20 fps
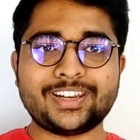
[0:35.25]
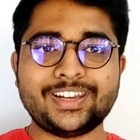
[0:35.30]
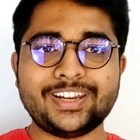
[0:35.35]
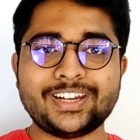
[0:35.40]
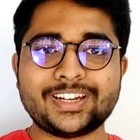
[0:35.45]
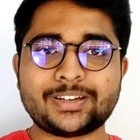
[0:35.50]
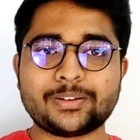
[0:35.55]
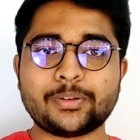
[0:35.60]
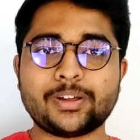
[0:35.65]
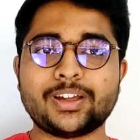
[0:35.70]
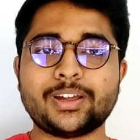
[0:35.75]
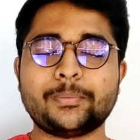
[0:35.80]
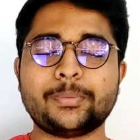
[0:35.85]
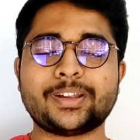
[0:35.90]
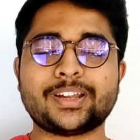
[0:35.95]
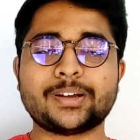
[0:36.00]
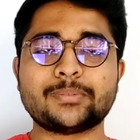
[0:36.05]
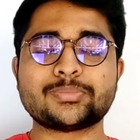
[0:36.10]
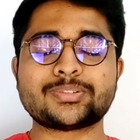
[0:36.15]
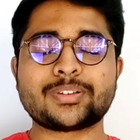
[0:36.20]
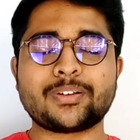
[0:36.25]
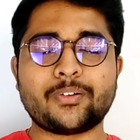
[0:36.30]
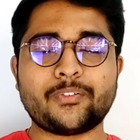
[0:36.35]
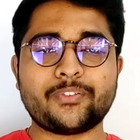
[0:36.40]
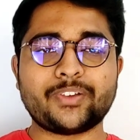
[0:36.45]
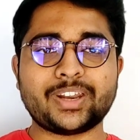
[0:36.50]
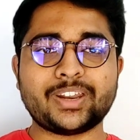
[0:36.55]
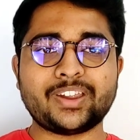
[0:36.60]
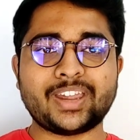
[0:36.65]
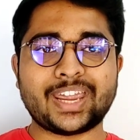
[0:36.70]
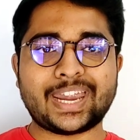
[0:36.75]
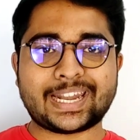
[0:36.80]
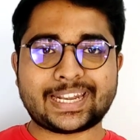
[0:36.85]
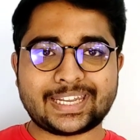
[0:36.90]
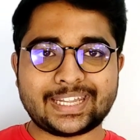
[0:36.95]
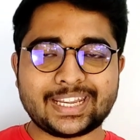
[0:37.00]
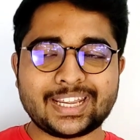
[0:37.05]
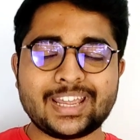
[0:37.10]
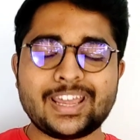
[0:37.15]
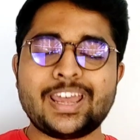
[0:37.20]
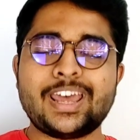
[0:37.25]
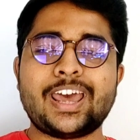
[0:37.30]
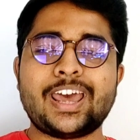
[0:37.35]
it becomes very hectic,